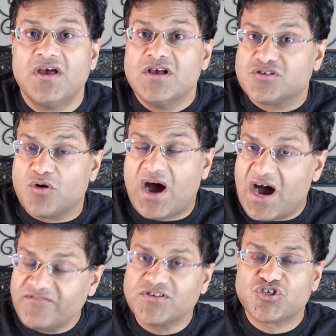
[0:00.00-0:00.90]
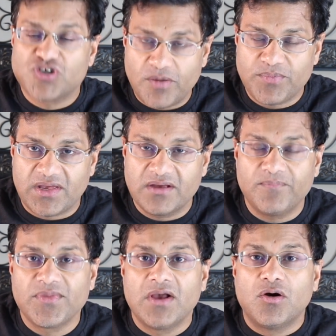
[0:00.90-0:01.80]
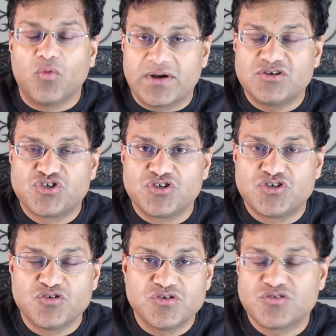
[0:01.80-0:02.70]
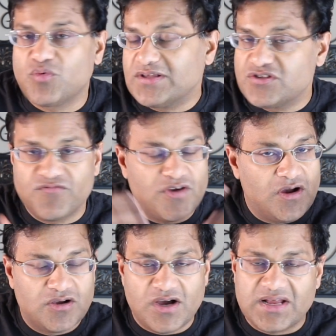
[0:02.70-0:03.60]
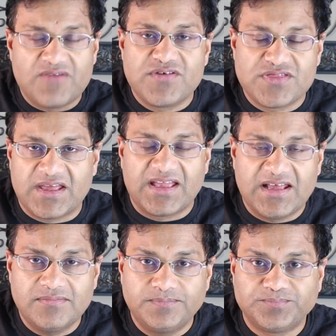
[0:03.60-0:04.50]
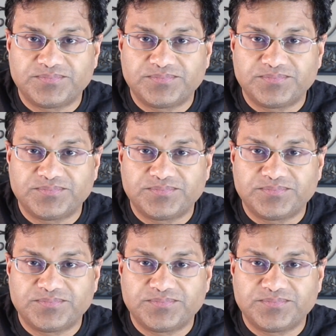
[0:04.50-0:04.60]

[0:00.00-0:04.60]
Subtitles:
So after shopping, what you should do is, once you've got everything in,